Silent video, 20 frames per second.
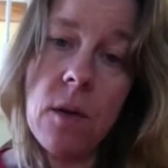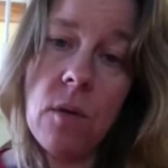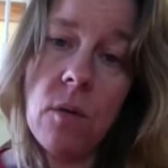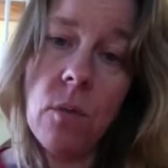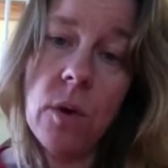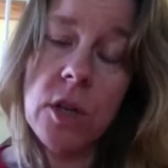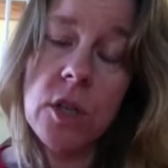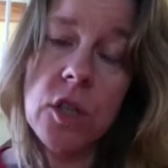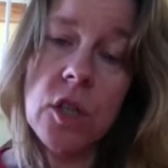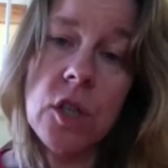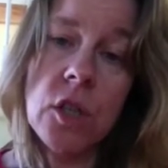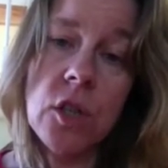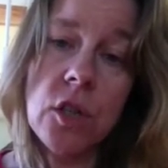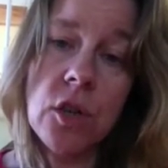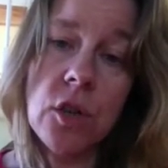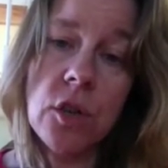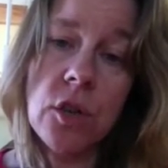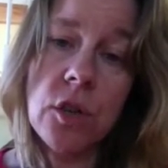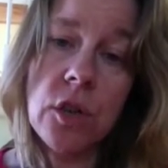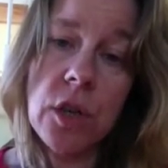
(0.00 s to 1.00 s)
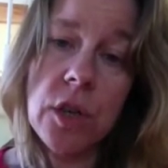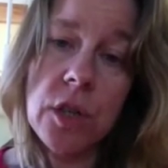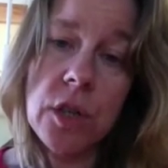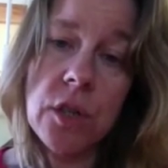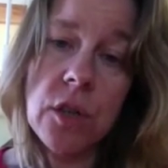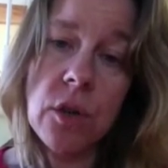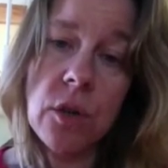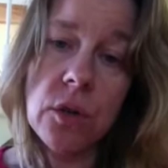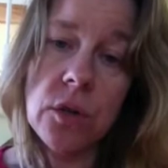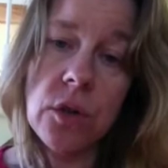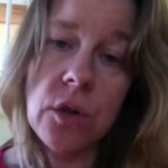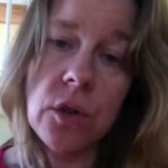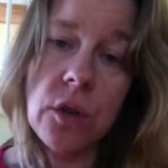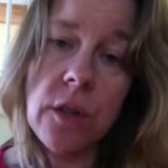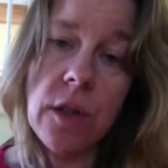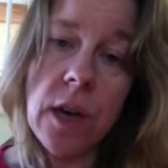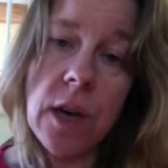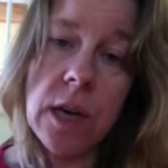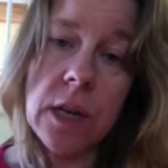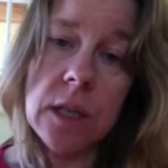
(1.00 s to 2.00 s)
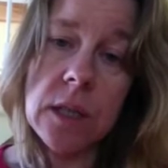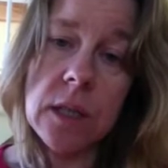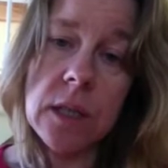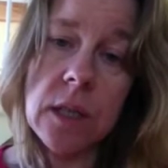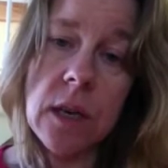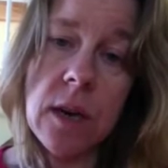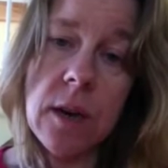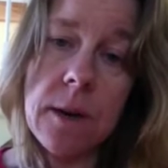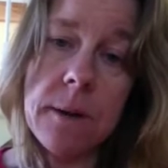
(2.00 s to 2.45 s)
Which in turn I told her that,